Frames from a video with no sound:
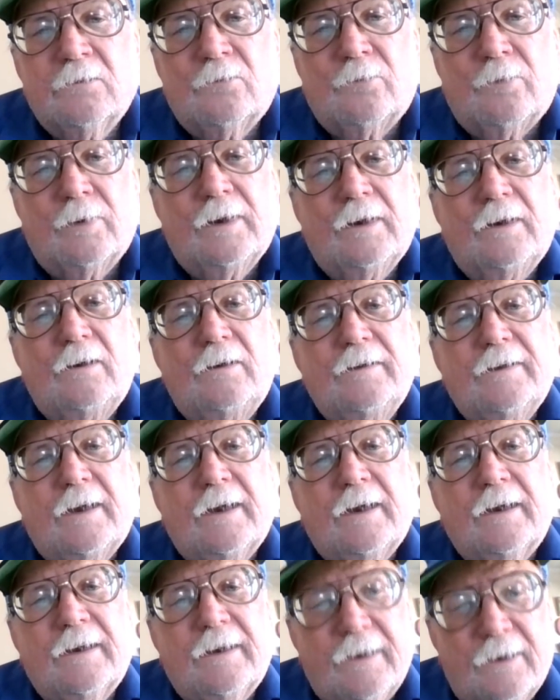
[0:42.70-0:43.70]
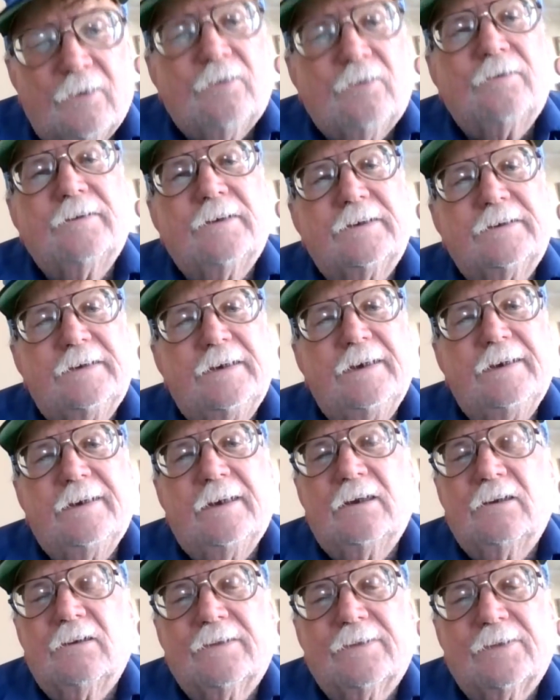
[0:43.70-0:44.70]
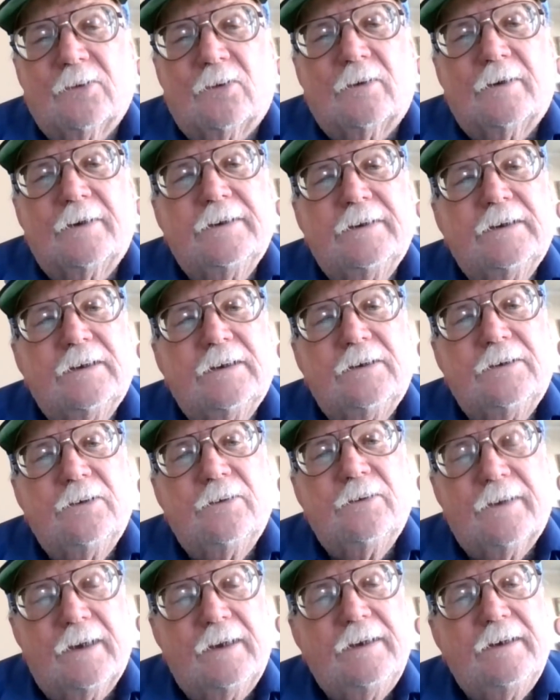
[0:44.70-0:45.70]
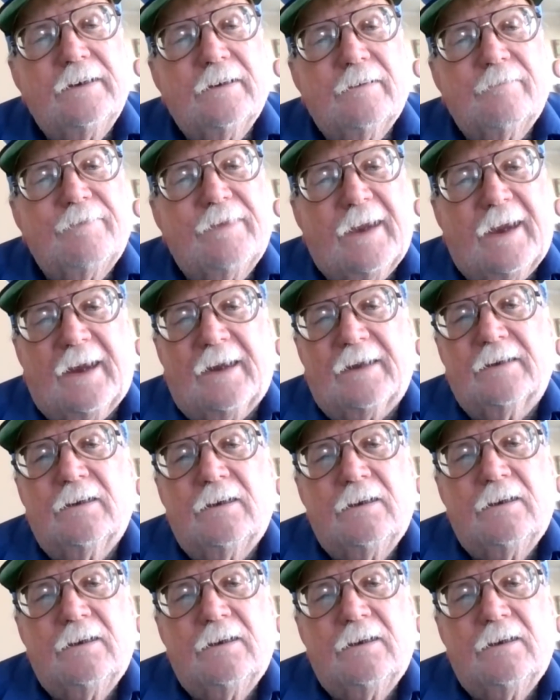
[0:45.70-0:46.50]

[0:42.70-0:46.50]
Where the hell does he get authority to do any of that?